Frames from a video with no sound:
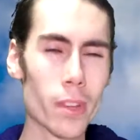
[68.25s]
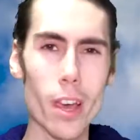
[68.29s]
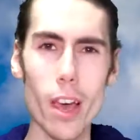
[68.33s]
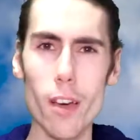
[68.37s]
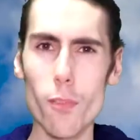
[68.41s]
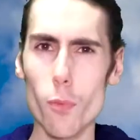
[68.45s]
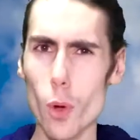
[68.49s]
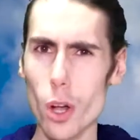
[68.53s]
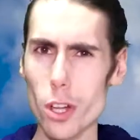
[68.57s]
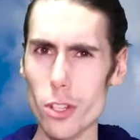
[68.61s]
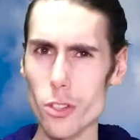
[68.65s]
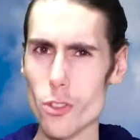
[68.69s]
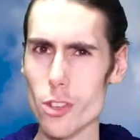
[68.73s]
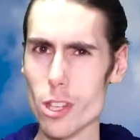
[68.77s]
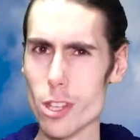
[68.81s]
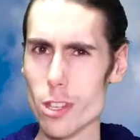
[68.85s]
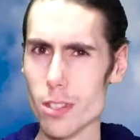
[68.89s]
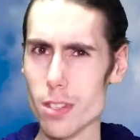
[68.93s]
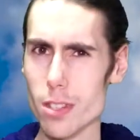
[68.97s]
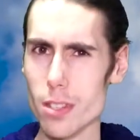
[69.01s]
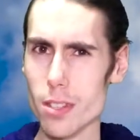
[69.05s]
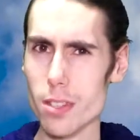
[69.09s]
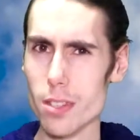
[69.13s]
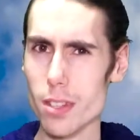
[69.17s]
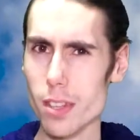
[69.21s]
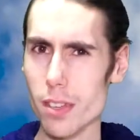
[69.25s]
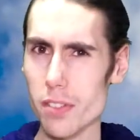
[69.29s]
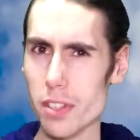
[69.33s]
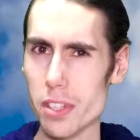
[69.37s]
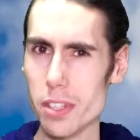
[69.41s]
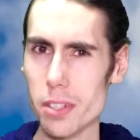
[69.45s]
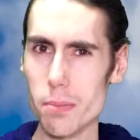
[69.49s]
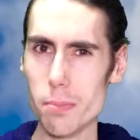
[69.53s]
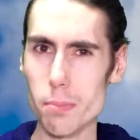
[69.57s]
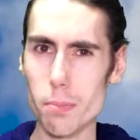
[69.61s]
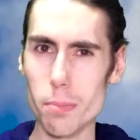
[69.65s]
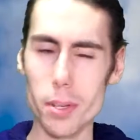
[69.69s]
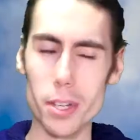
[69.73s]
watched a season of
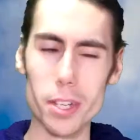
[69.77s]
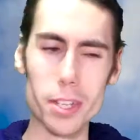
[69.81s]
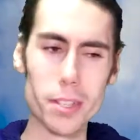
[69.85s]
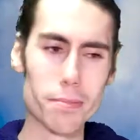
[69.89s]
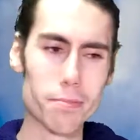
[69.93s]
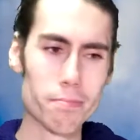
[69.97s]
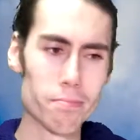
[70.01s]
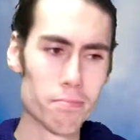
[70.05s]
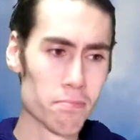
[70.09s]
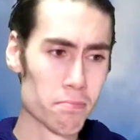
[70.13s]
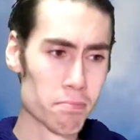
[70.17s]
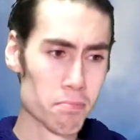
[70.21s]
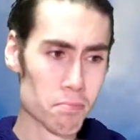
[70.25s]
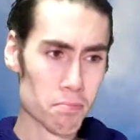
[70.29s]
it, but